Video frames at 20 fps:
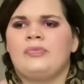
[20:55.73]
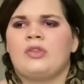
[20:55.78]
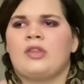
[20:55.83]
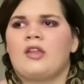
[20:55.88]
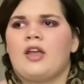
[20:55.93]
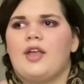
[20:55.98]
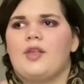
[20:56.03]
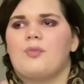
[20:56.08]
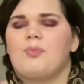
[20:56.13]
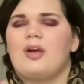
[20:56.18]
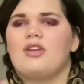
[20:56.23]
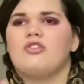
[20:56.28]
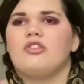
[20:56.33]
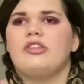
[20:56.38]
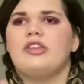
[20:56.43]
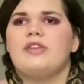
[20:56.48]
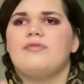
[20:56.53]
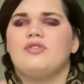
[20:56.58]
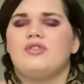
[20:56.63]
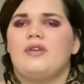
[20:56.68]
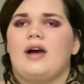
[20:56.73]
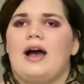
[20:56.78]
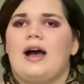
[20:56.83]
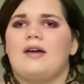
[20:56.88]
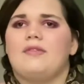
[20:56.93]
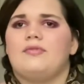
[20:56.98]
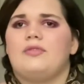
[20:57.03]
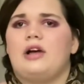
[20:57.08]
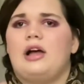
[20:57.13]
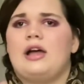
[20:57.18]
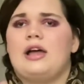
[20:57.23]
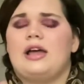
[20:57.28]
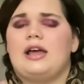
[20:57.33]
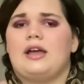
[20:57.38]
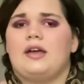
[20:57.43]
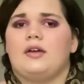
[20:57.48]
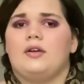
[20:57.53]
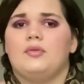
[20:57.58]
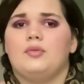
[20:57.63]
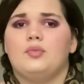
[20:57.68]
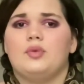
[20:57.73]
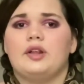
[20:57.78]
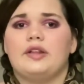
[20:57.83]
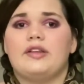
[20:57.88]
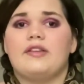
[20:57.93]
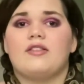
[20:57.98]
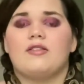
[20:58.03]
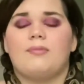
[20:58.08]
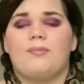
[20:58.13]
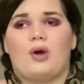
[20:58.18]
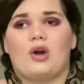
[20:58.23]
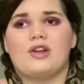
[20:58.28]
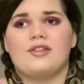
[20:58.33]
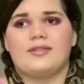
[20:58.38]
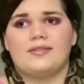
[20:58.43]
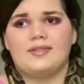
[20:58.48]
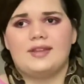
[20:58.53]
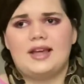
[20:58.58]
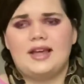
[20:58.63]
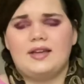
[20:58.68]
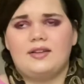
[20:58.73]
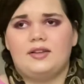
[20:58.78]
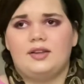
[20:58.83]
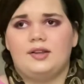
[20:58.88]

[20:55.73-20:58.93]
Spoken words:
Especially if you have a really smart snake,